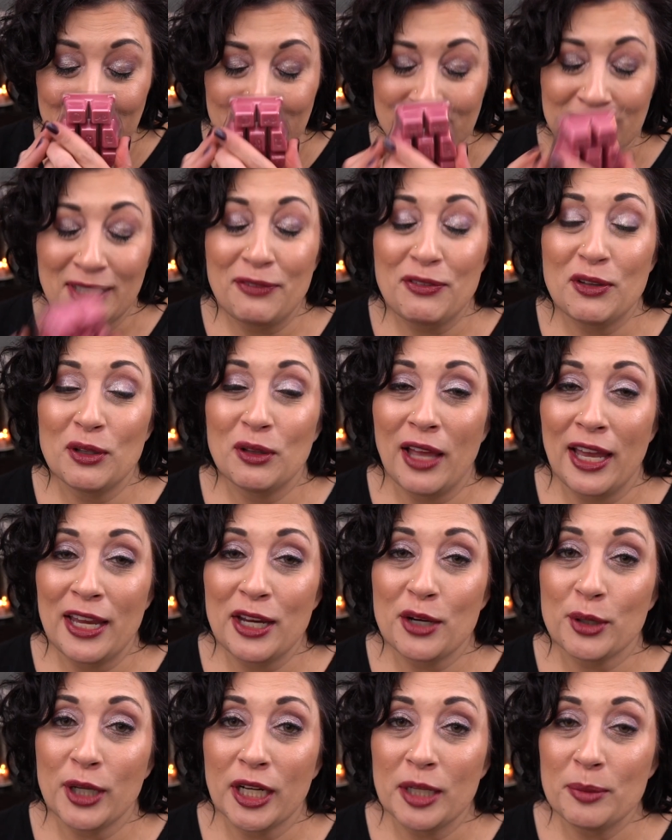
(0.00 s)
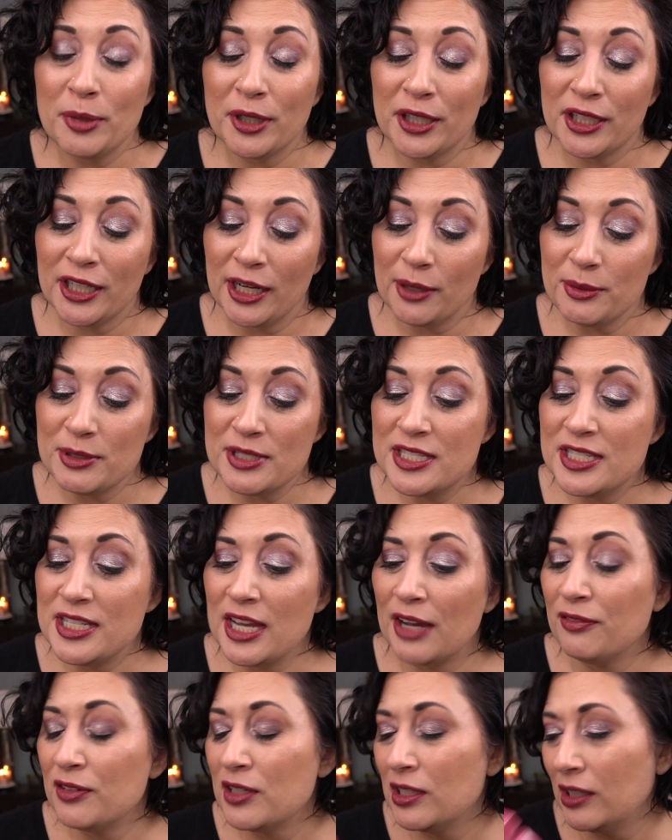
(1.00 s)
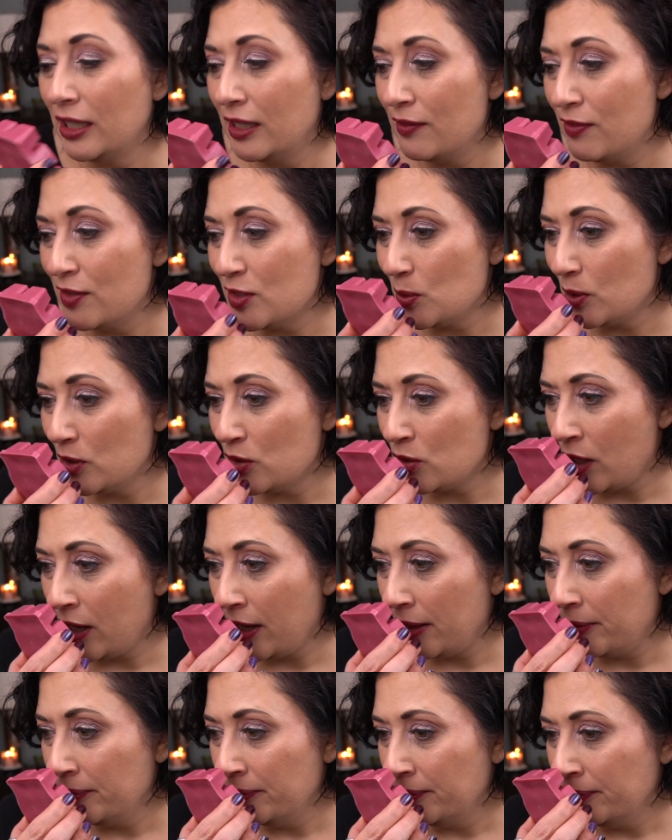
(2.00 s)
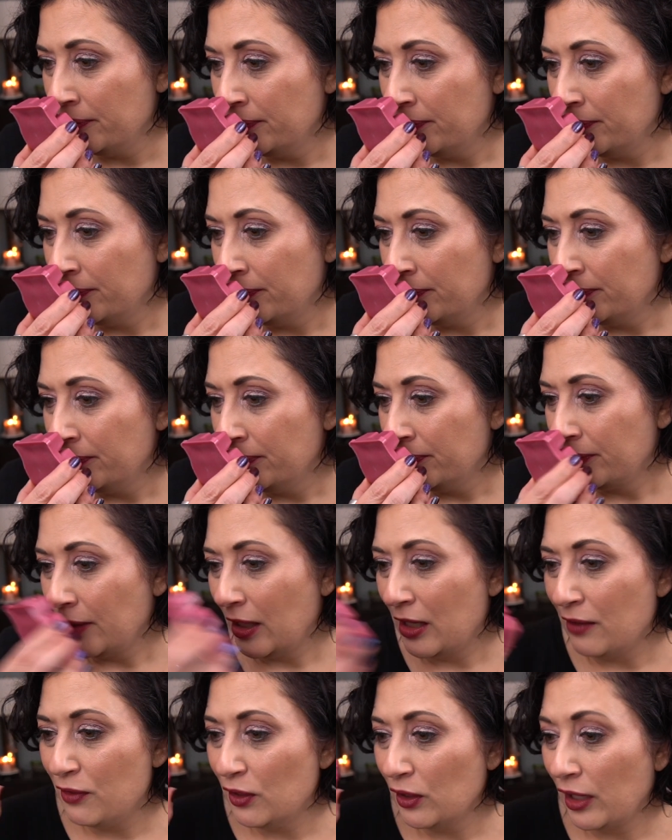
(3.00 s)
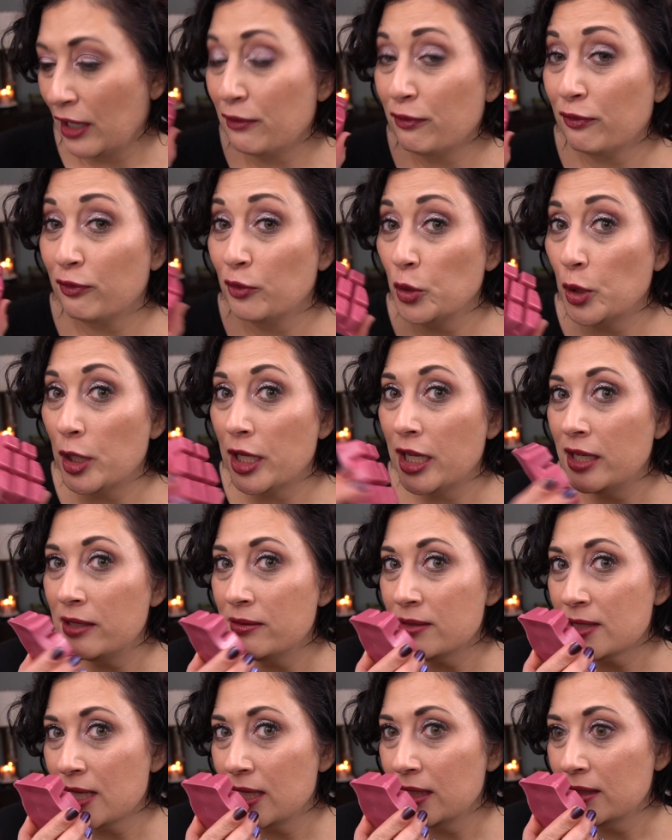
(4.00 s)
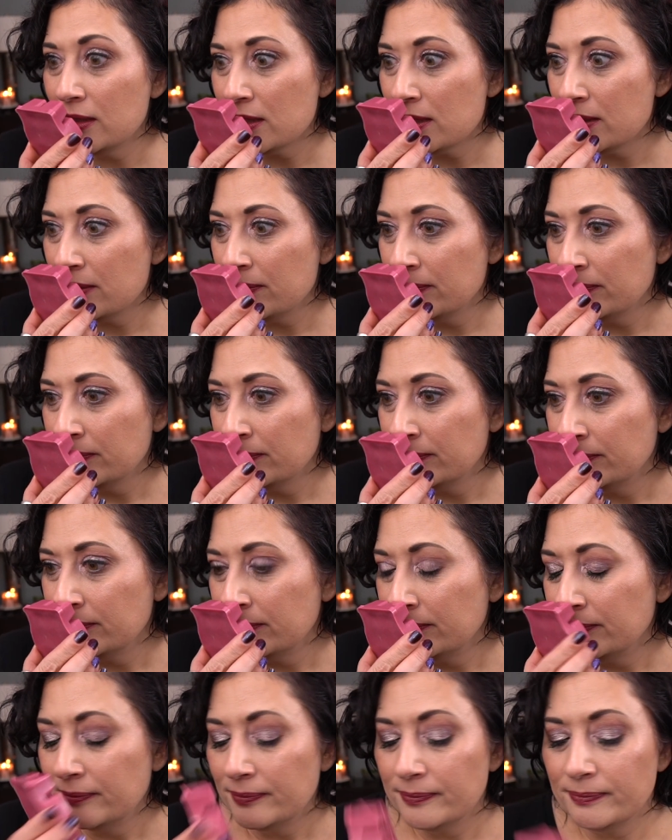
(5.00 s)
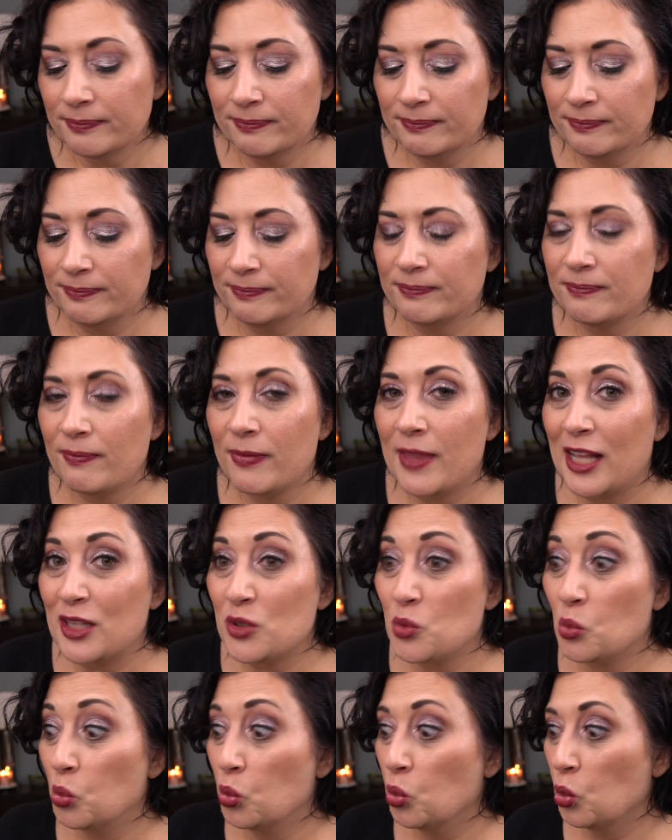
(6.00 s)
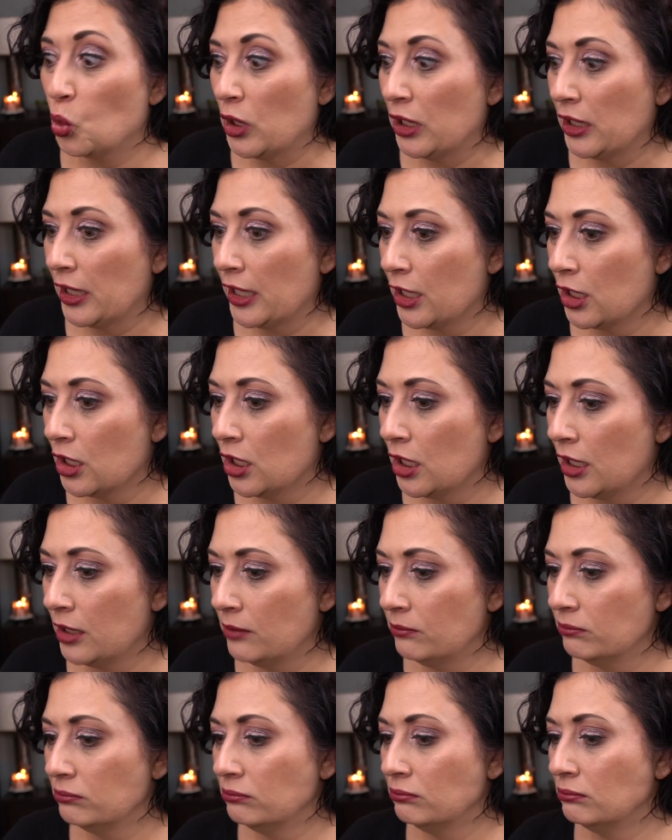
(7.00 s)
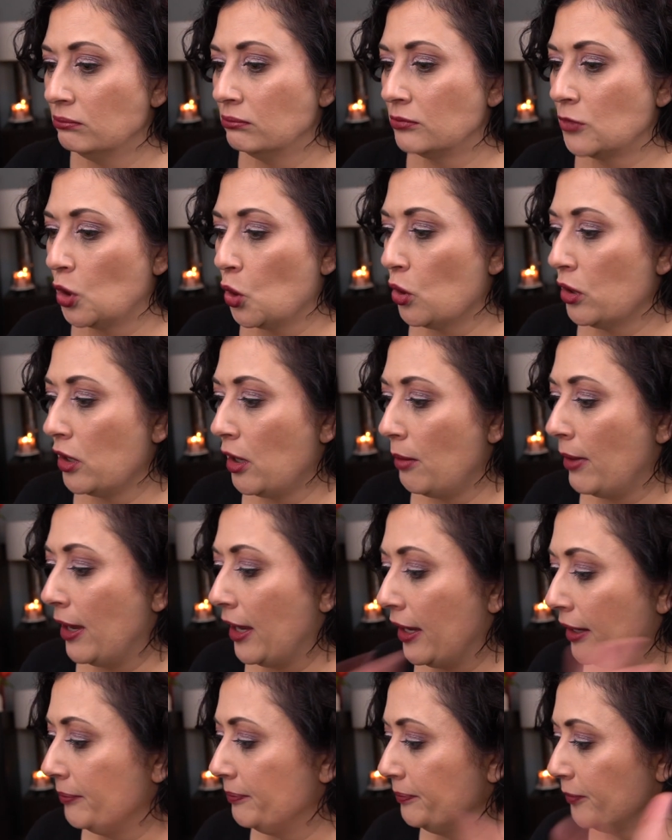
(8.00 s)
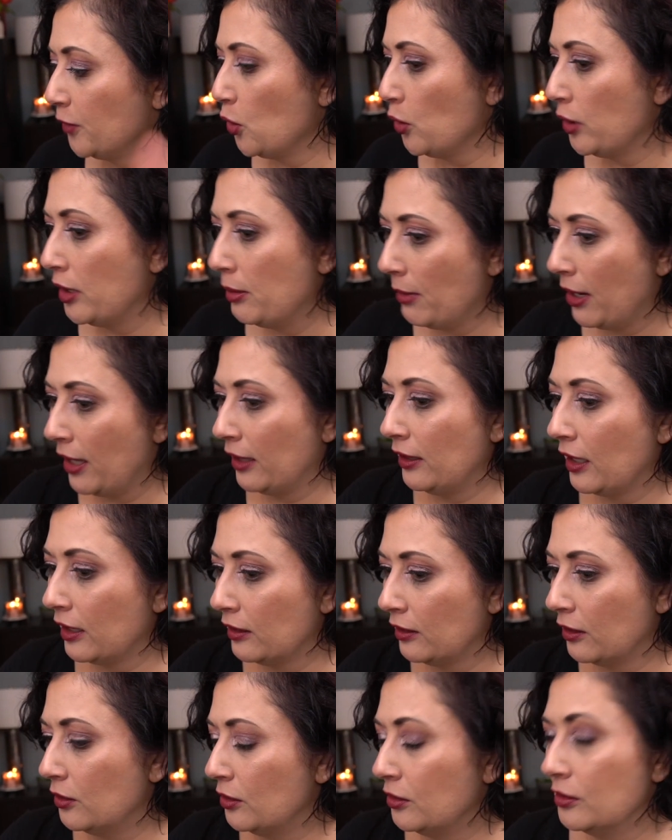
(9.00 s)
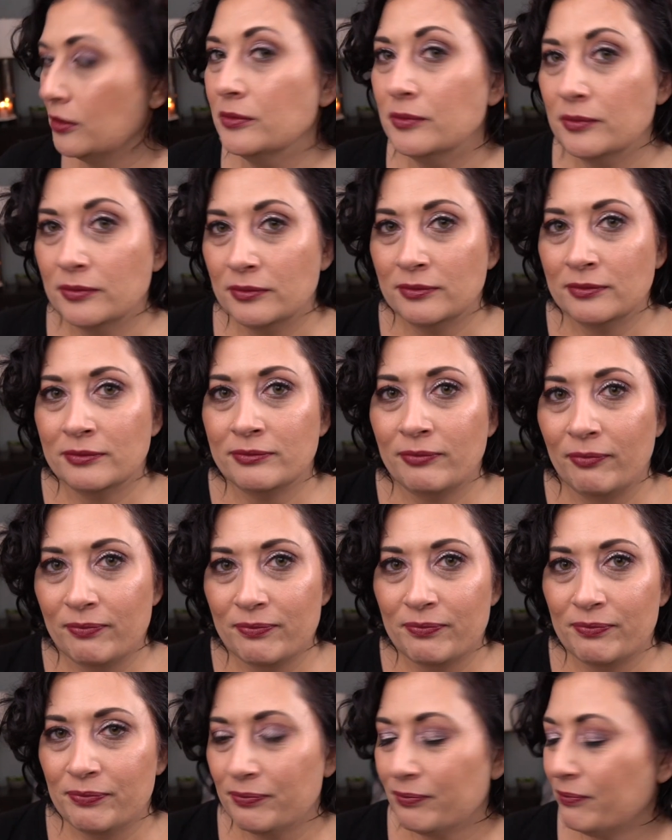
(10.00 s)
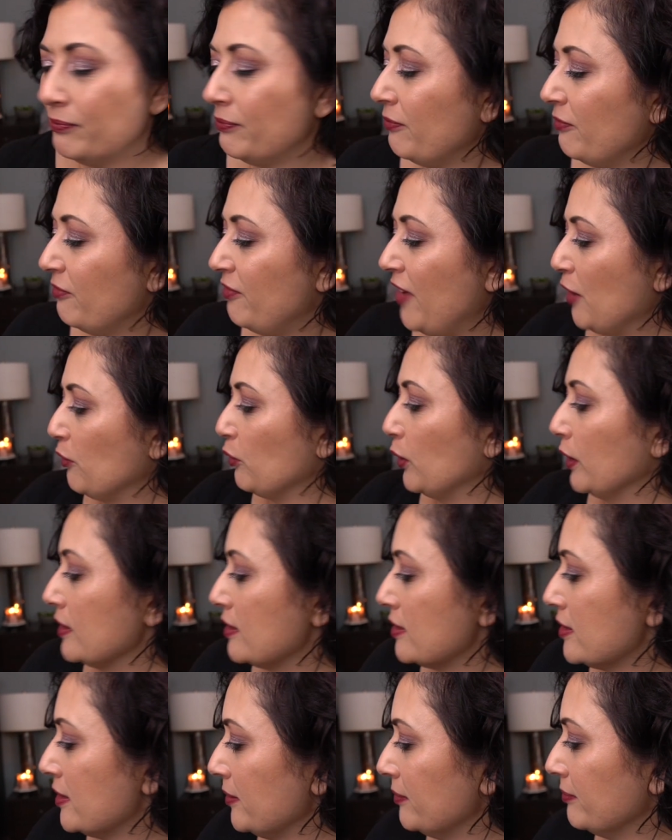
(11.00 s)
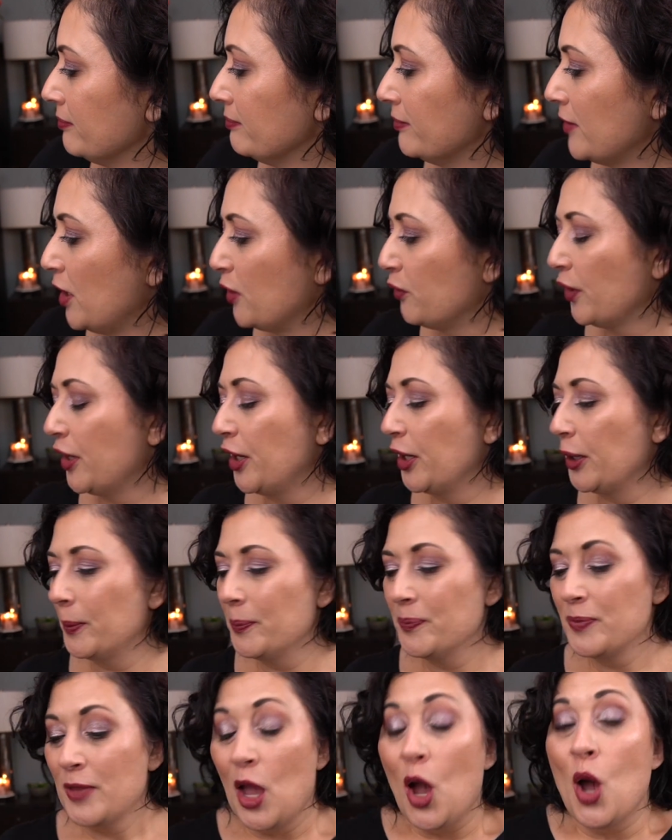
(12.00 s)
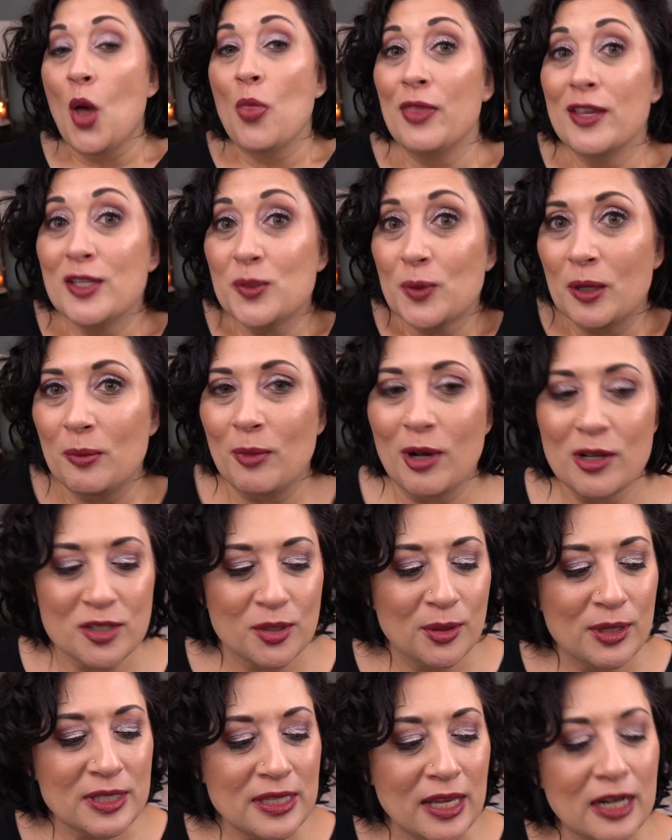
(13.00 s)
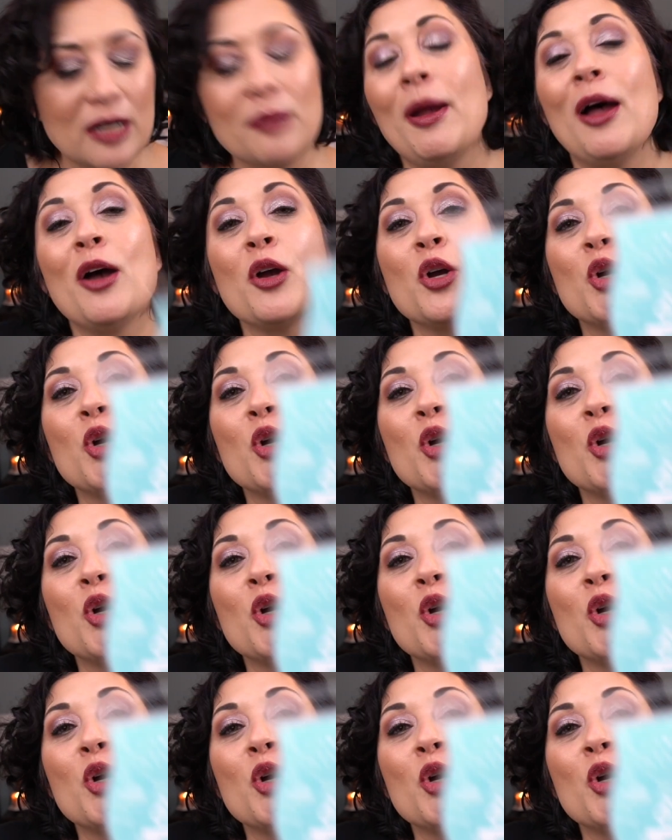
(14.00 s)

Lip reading: If you like cranberry, I would definitely give this one a try. And if you like fruity scents, that's really good. Going in my like little favorites over here. This one I'm also excited about,